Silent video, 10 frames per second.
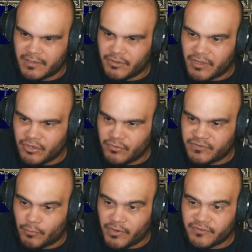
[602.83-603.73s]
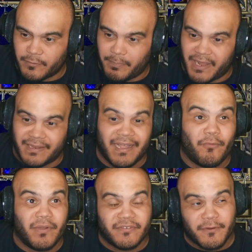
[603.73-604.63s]
You can use the wizard pike. Now
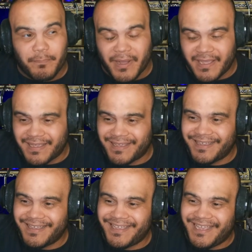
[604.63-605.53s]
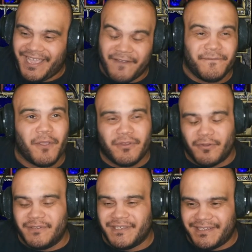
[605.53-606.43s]
wizard pike, if you're
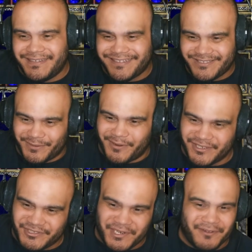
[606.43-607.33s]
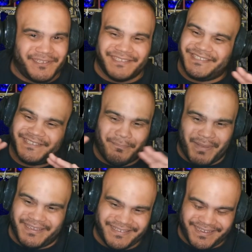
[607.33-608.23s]
using sword and shield, this is the
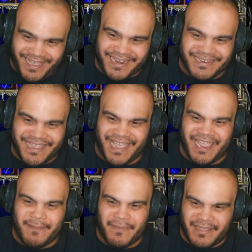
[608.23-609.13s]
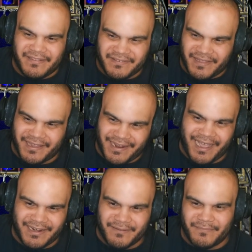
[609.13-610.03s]
best end game in slot
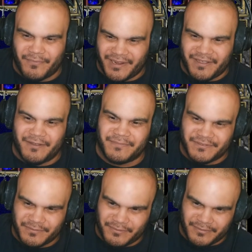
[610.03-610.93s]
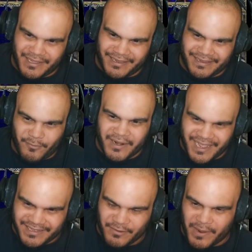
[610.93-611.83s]
item when it comes to like
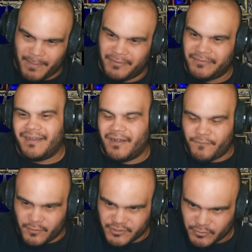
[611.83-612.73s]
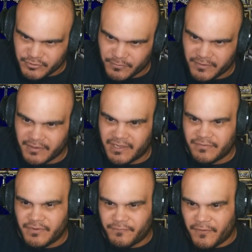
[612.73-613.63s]
one-handed weapons. For a sorcerer, it
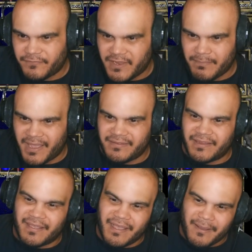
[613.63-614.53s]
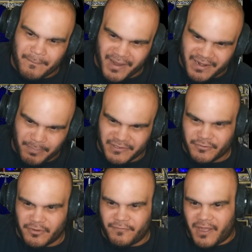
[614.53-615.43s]
gives you 15 magic, mana plus
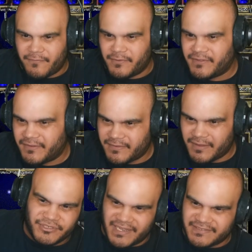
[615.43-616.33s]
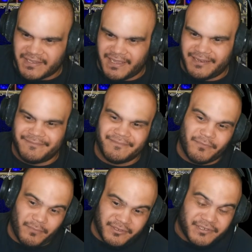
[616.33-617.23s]
35, resist, chance to hit,
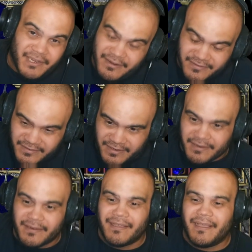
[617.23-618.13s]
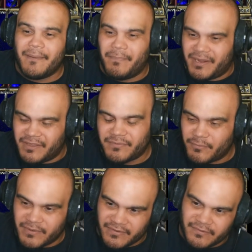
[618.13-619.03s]
which he doesn't need, but it gives
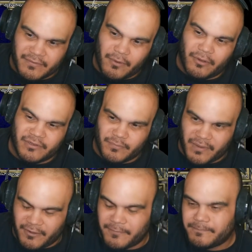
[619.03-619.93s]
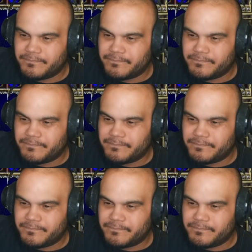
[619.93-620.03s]
you resist all as well.